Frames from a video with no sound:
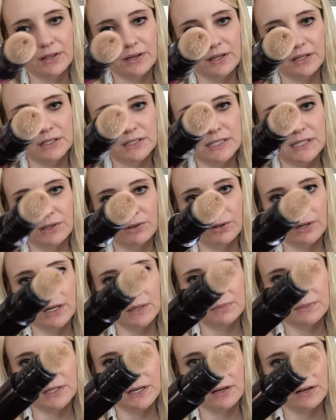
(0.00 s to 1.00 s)
the concealer
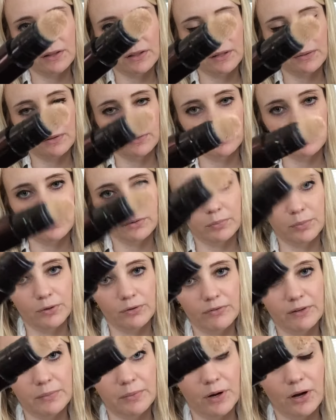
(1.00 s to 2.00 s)
comes out on the little
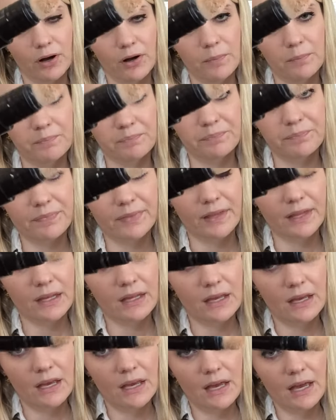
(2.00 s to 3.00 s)
poofy ball.
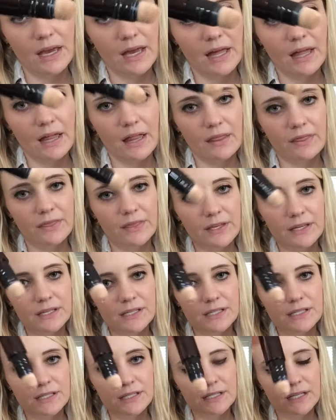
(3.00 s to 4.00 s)

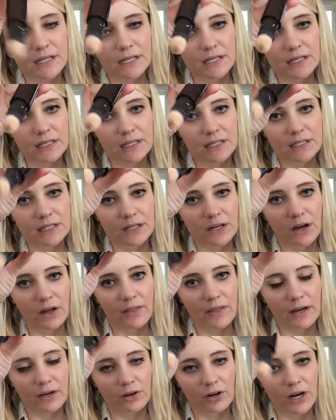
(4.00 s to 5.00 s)
This is not
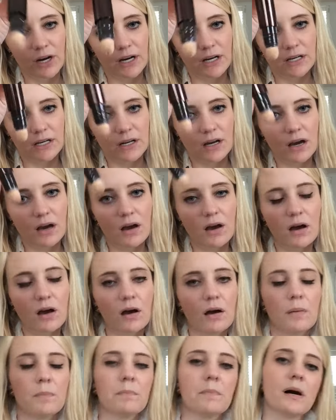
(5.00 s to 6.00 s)
that great.
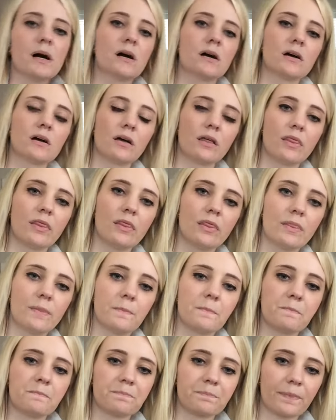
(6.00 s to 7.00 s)
The
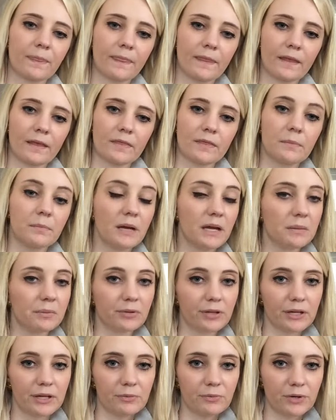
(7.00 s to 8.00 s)

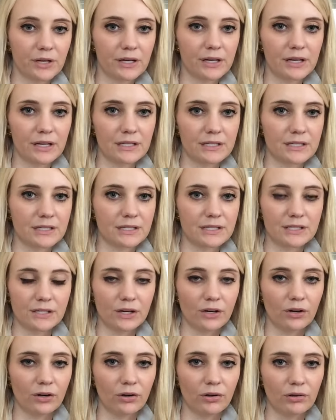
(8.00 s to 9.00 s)
Maybelline one is
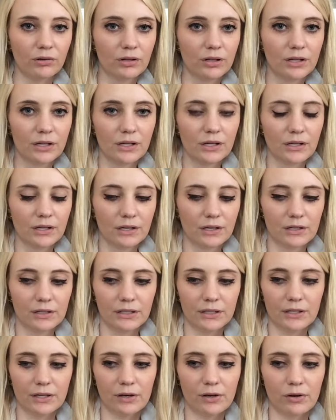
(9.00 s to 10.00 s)
still,
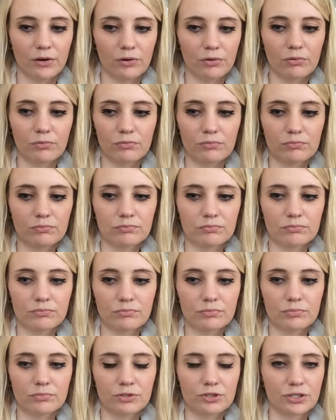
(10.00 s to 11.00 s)
you know,
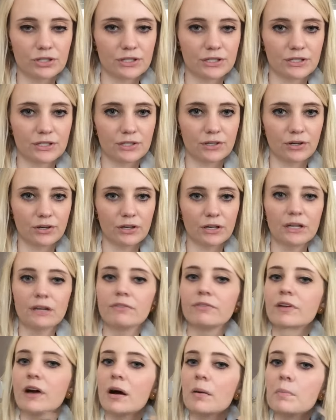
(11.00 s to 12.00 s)
just as good,
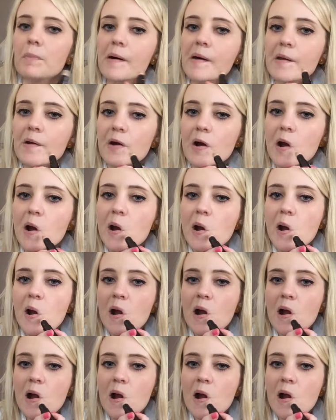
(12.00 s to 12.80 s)
if not better.